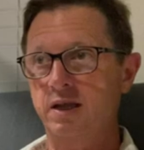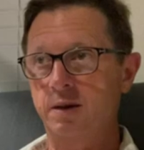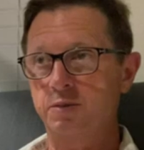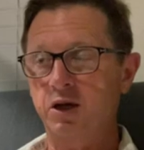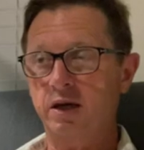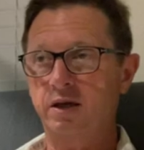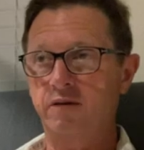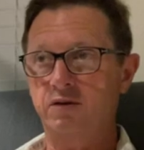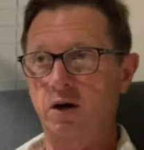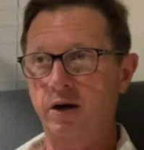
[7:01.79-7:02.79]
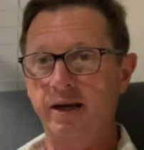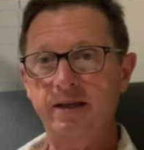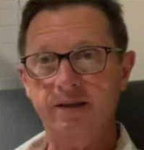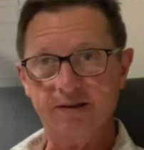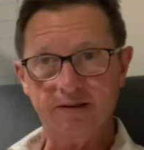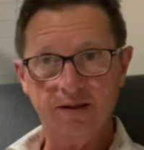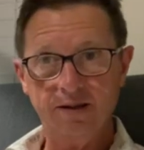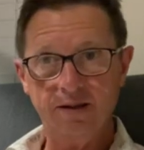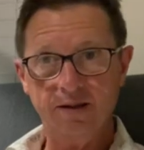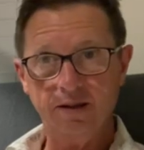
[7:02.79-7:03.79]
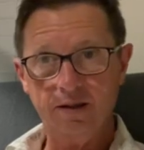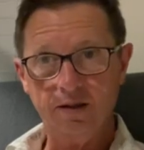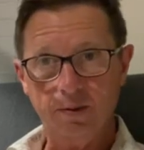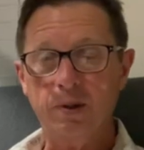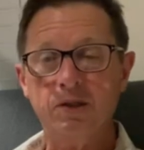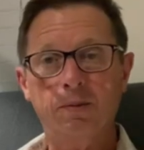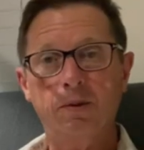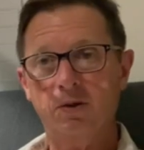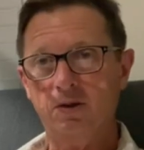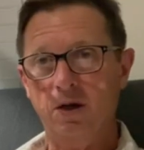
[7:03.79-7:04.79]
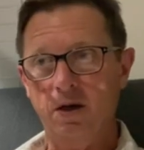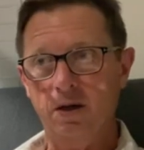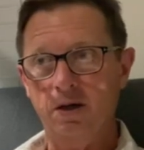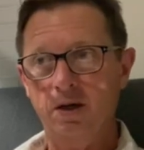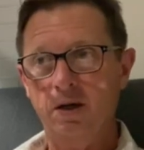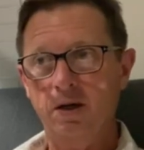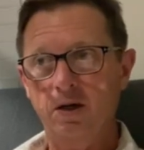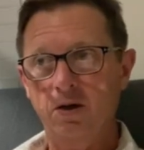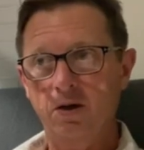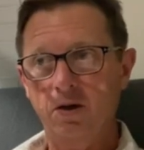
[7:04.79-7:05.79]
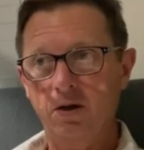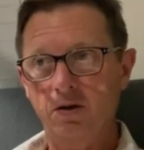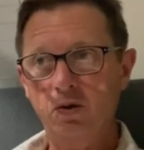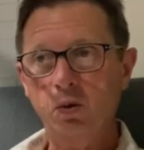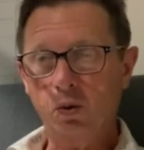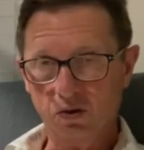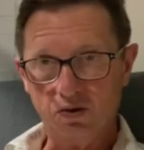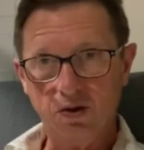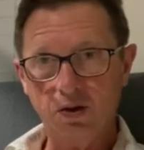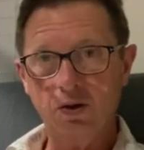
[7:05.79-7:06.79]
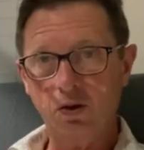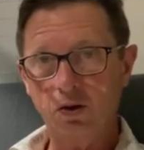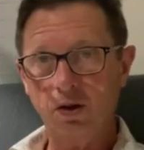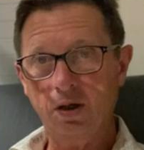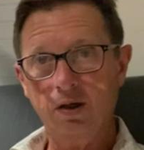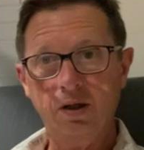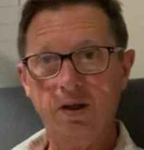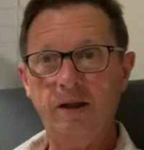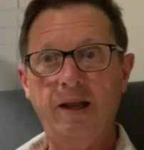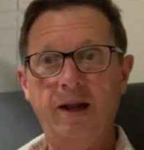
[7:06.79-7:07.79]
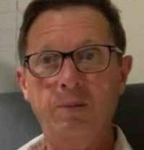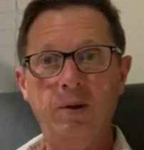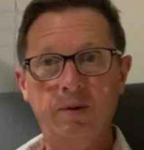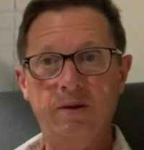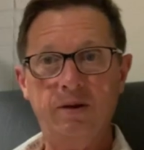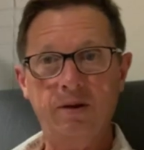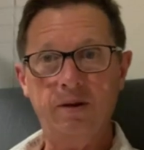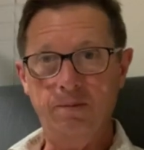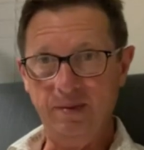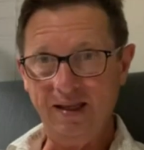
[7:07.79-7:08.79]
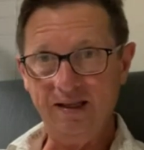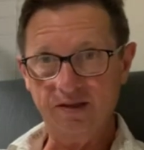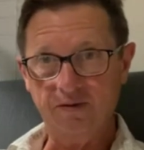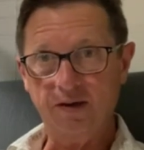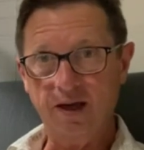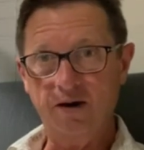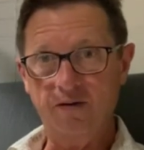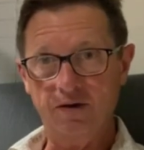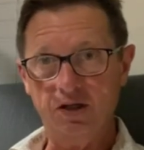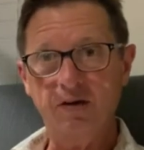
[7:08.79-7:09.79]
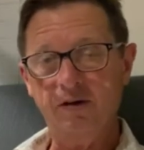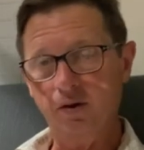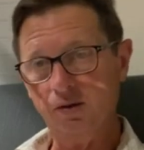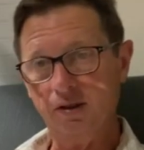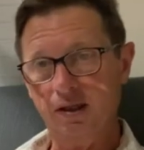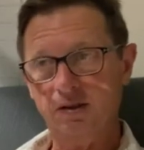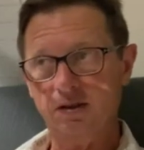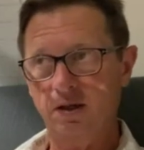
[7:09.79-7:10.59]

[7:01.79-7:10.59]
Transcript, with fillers: the objectives are ends, the principles are tools that help me with the means of, get, of achieving those things.